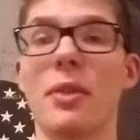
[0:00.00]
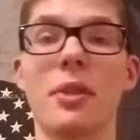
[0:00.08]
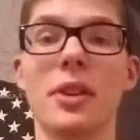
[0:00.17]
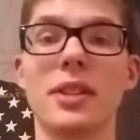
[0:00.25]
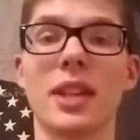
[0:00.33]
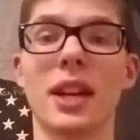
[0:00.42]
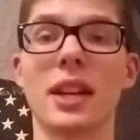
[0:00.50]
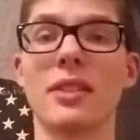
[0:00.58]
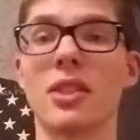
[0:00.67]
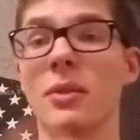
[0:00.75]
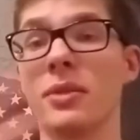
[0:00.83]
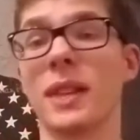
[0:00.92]
about 30 seconds.
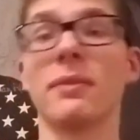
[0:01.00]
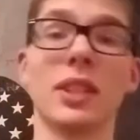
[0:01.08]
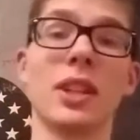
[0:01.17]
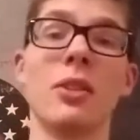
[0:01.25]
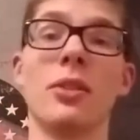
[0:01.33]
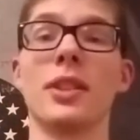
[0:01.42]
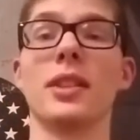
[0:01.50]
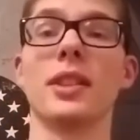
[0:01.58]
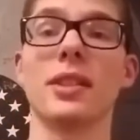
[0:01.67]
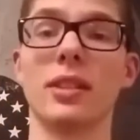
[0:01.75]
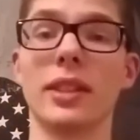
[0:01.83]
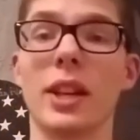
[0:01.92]
I'll definitely go into
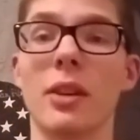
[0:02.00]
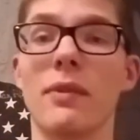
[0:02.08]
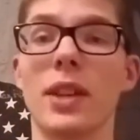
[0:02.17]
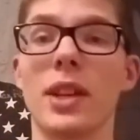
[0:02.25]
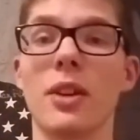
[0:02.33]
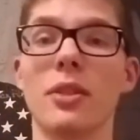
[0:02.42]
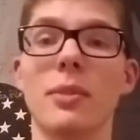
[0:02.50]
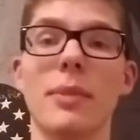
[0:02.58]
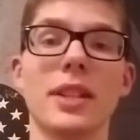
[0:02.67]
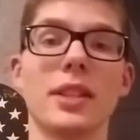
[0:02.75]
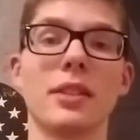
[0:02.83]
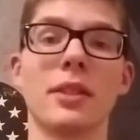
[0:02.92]
this in a later video, the
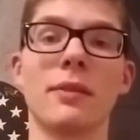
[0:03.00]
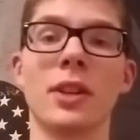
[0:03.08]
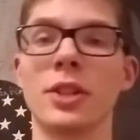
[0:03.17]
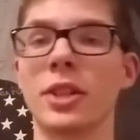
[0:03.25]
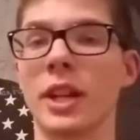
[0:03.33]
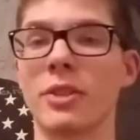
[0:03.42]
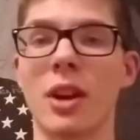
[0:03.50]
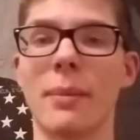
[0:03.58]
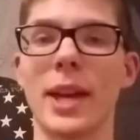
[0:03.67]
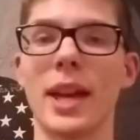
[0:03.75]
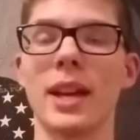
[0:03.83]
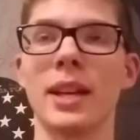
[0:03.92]
basics of gunshot trauma
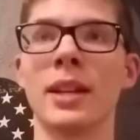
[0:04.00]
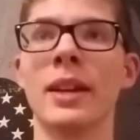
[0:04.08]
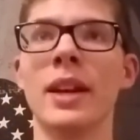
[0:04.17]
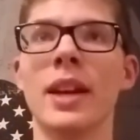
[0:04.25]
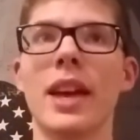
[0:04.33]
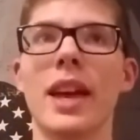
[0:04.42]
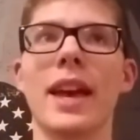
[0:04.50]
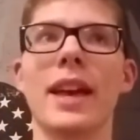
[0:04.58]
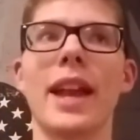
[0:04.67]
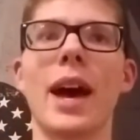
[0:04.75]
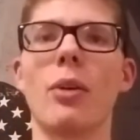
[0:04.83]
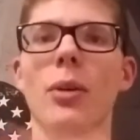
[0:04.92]
aid
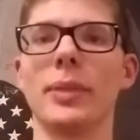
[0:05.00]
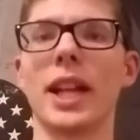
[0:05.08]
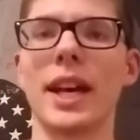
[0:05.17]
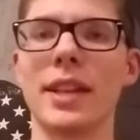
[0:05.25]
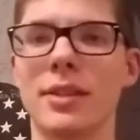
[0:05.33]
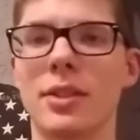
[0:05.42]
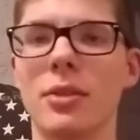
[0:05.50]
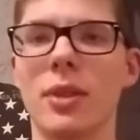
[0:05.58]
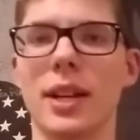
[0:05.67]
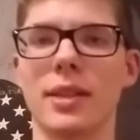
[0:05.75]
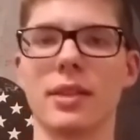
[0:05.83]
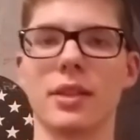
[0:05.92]
and how it applies to
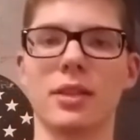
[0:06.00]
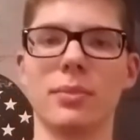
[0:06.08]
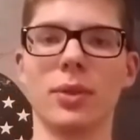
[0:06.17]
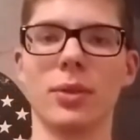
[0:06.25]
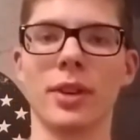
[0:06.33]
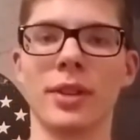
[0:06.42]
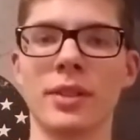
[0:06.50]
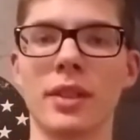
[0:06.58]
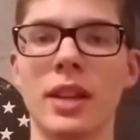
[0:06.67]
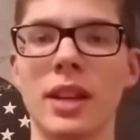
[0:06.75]
us explorers.